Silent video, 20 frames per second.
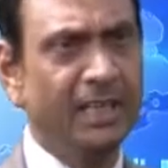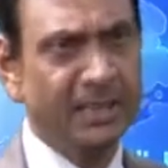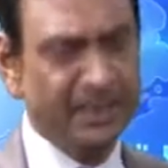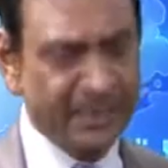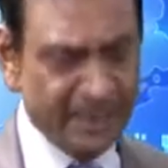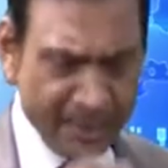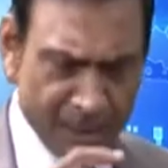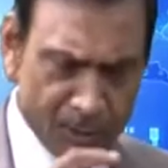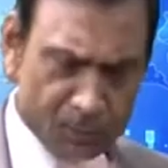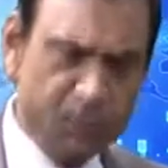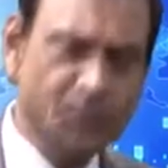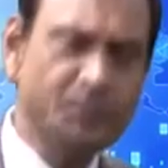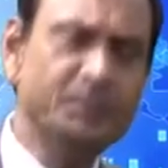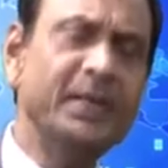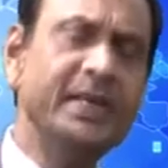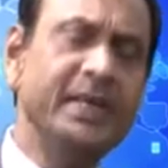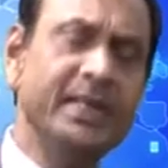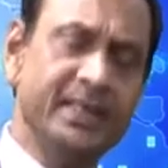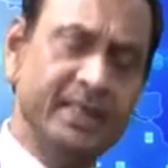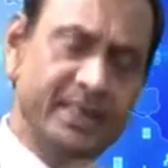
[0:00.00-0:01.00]
there should
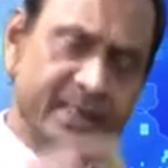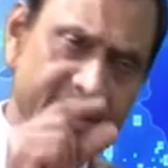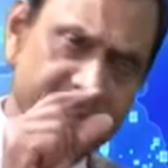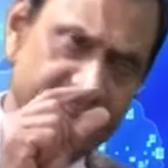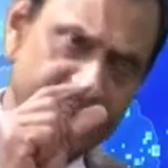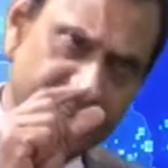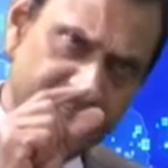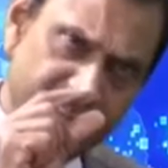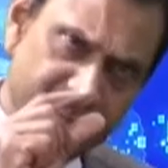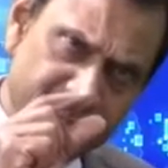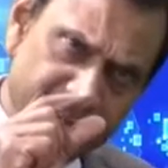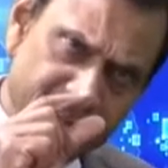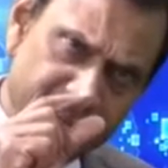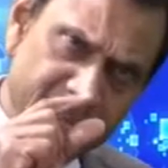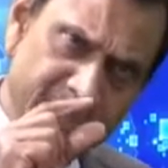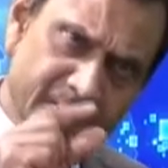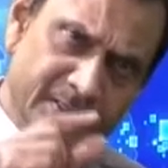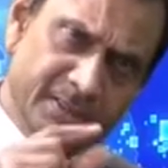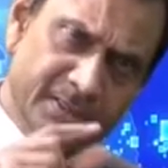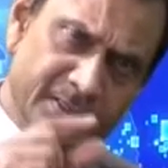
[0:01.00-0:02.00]
be
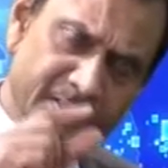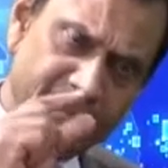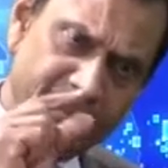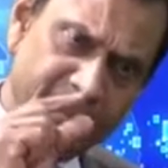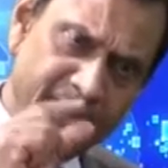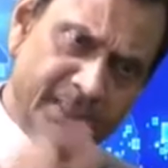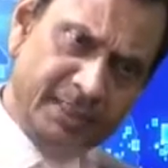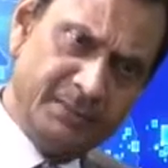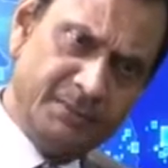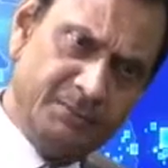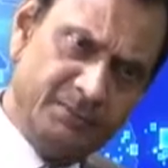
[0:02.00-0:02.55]
the